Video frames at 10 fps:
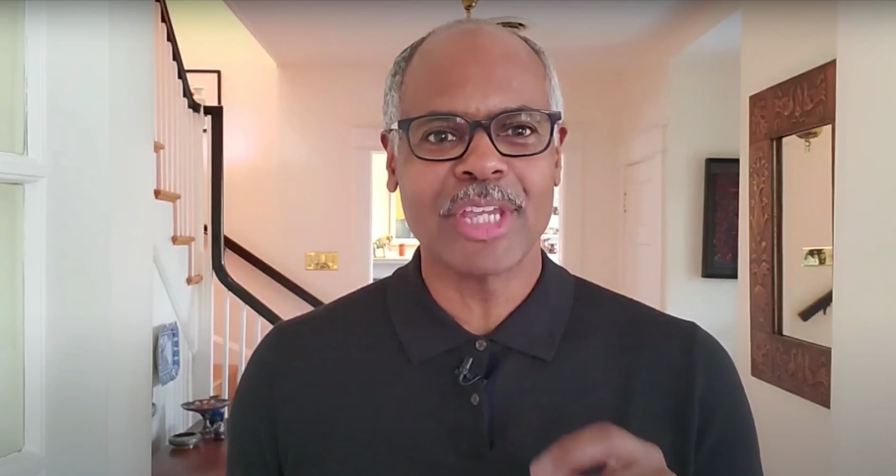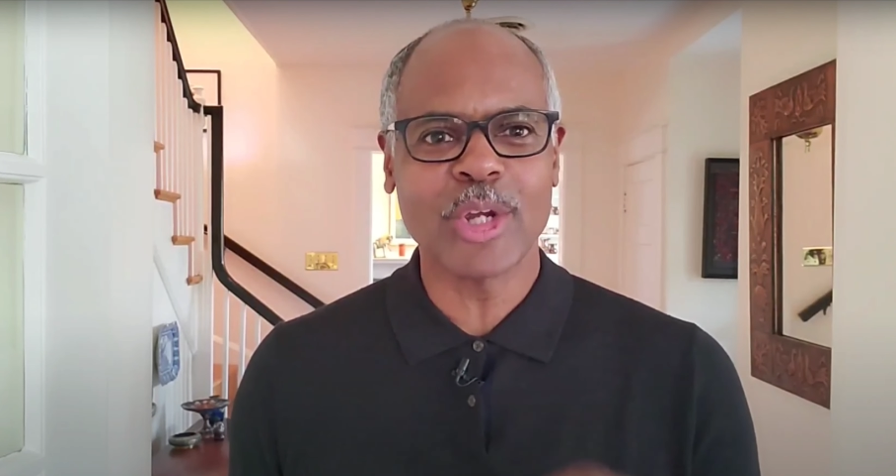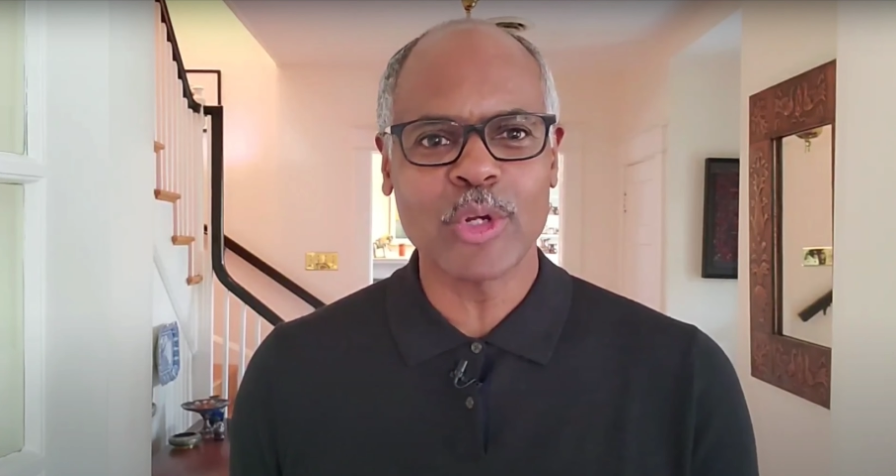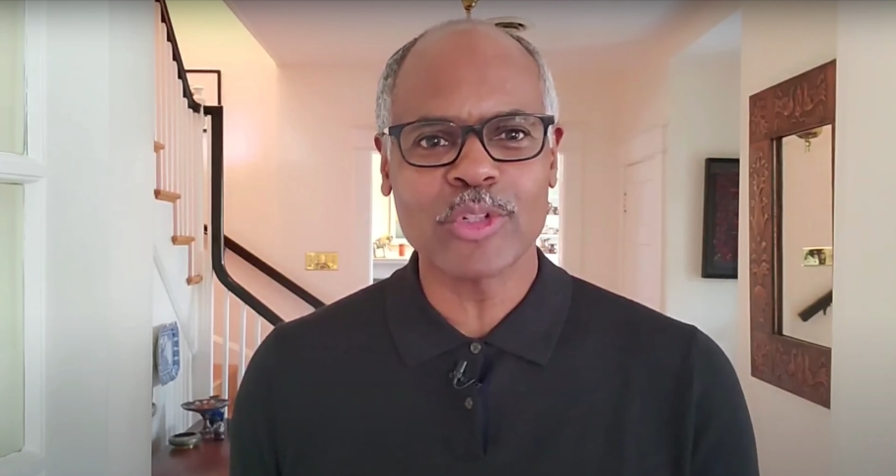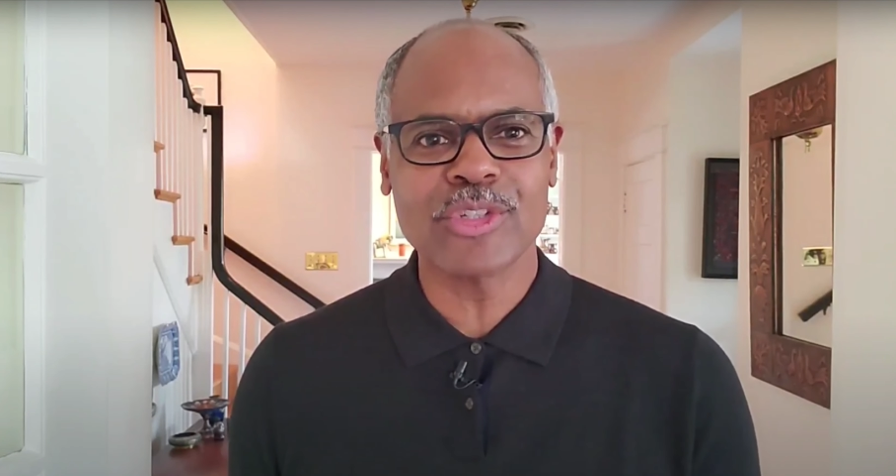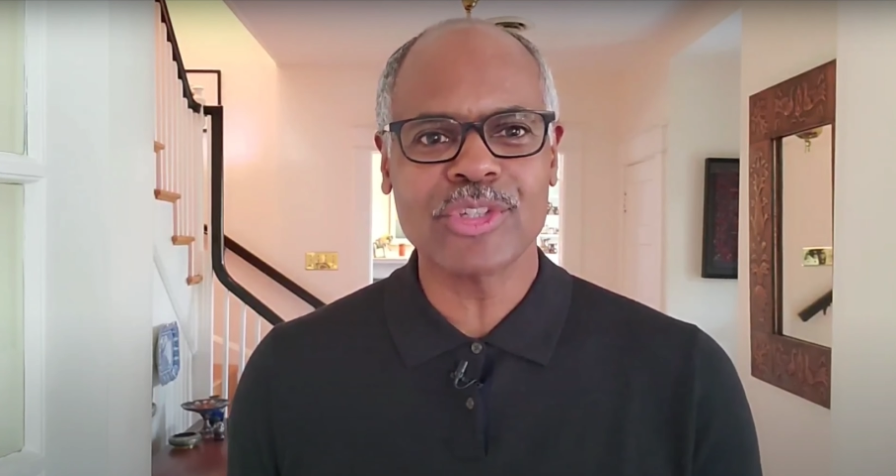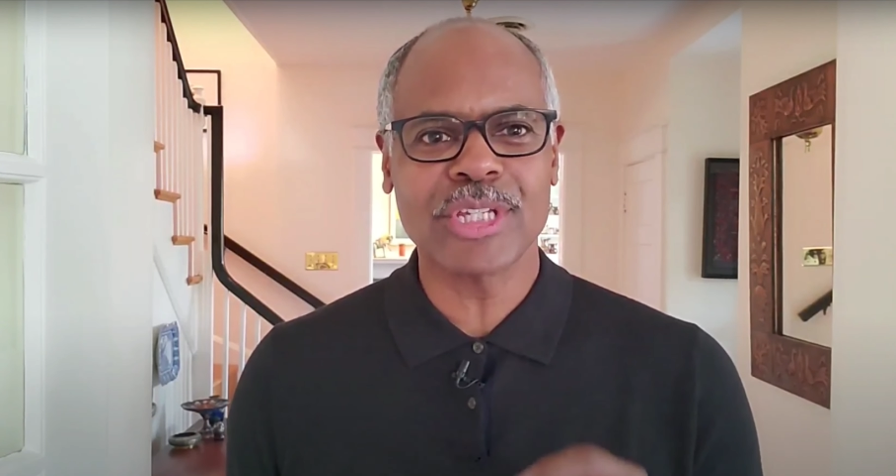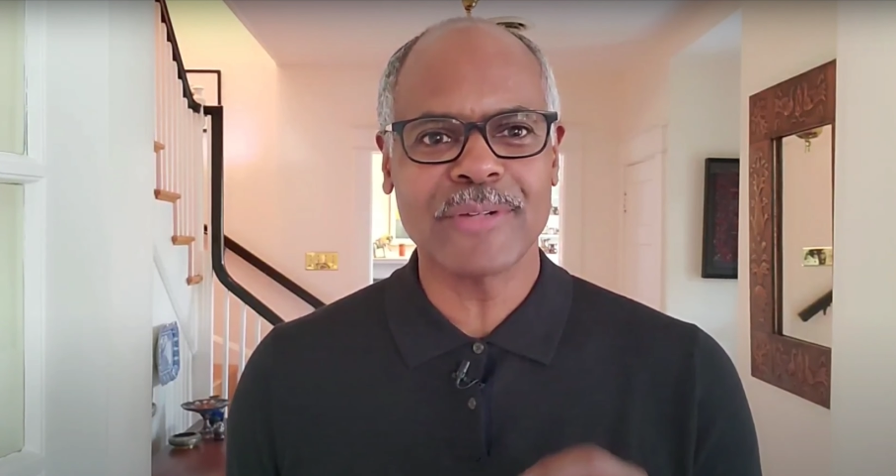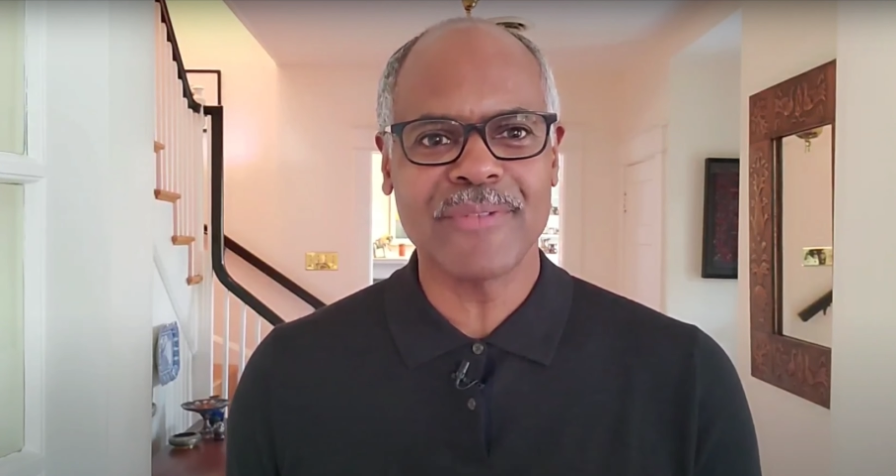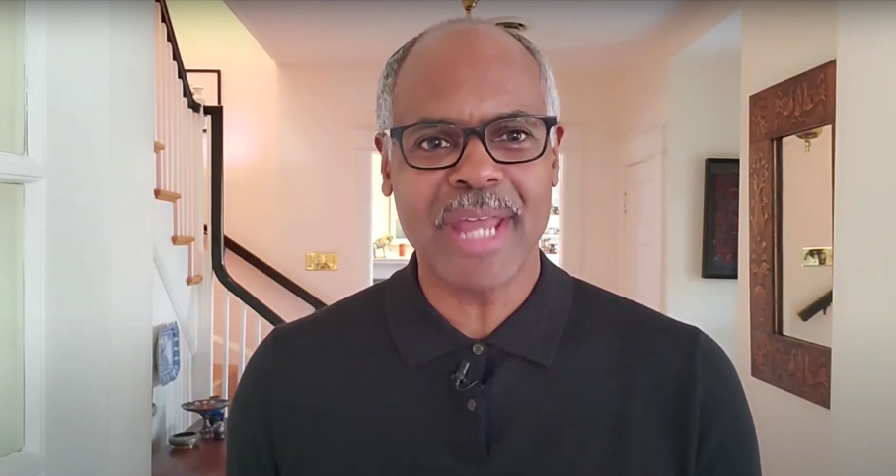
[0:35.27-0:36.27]
the
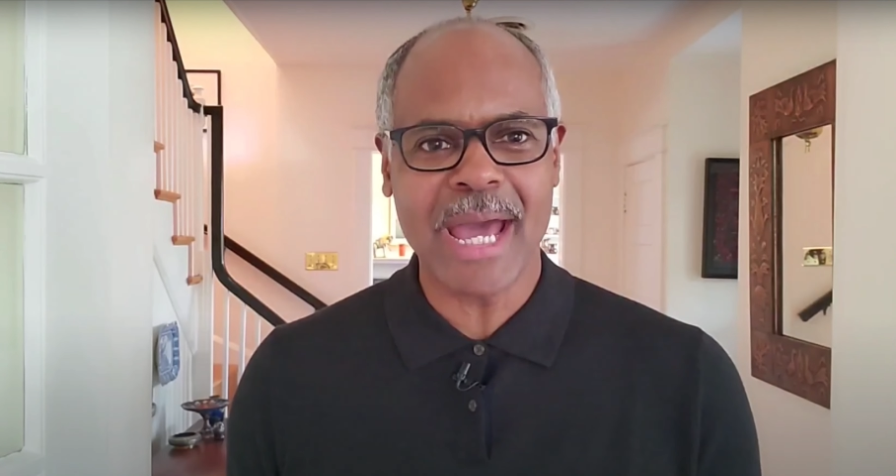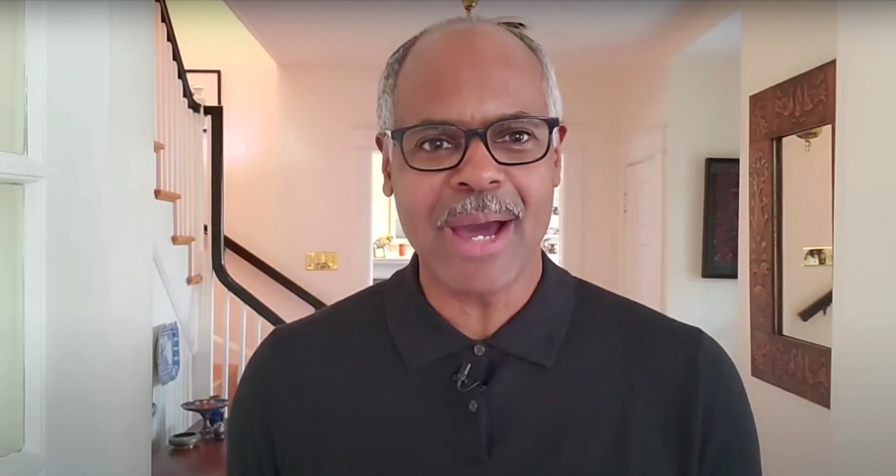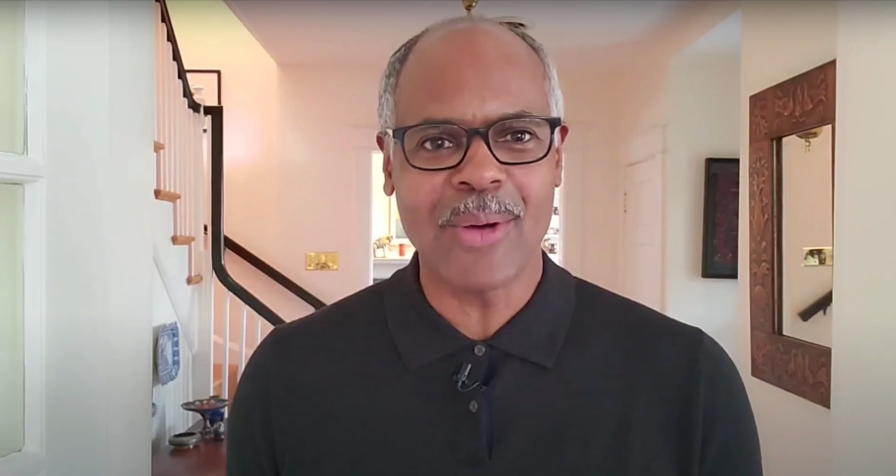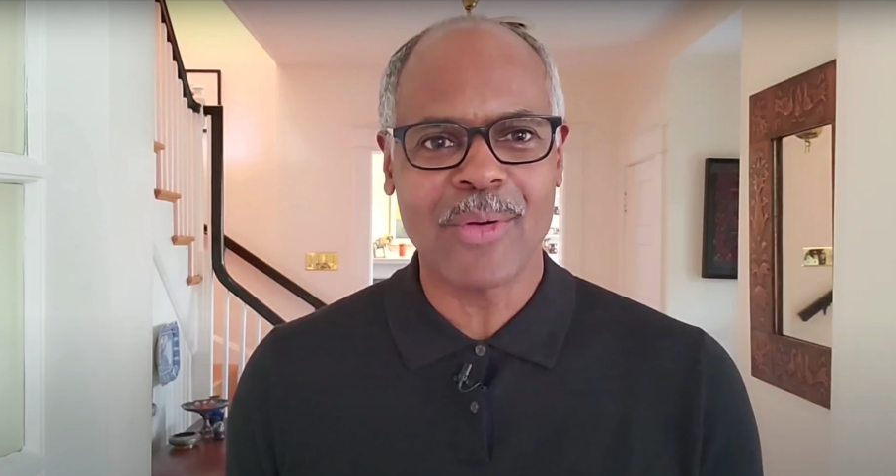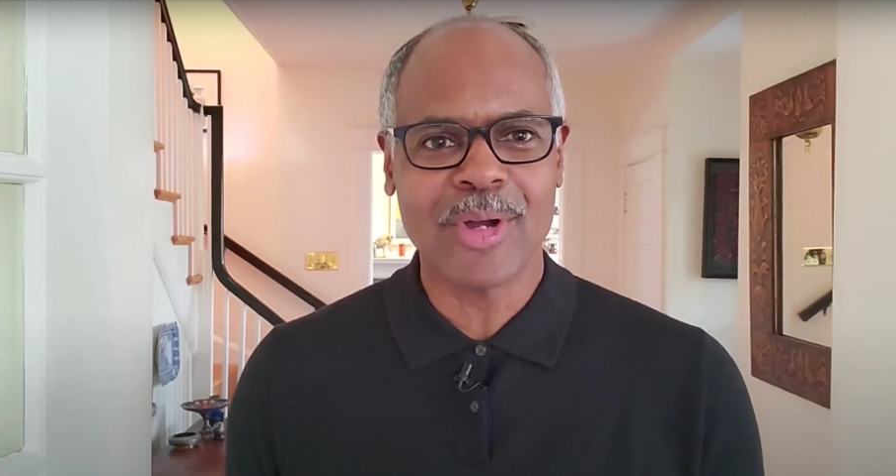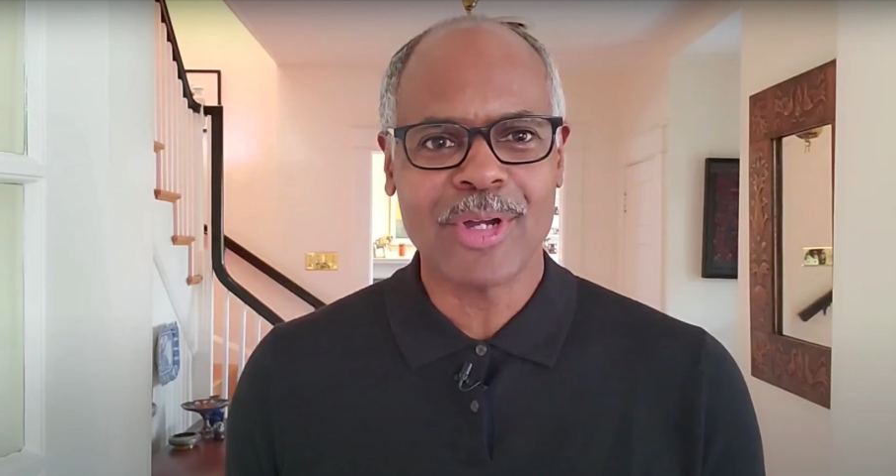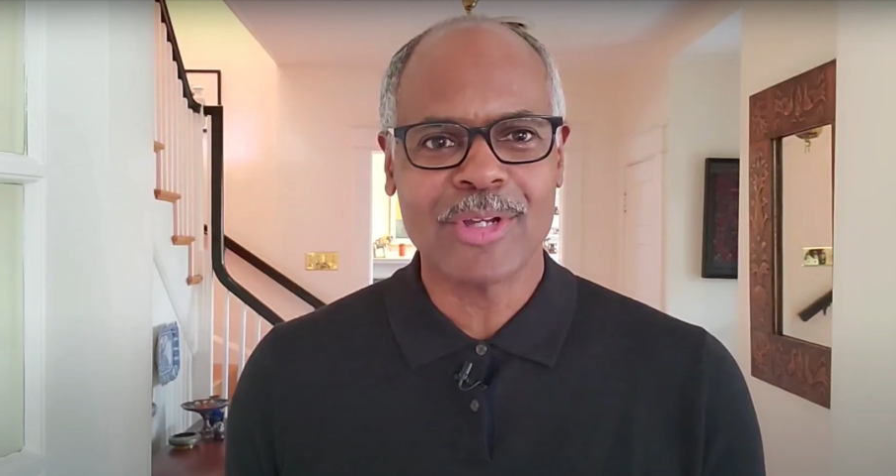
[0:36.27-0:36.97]
urgency of now.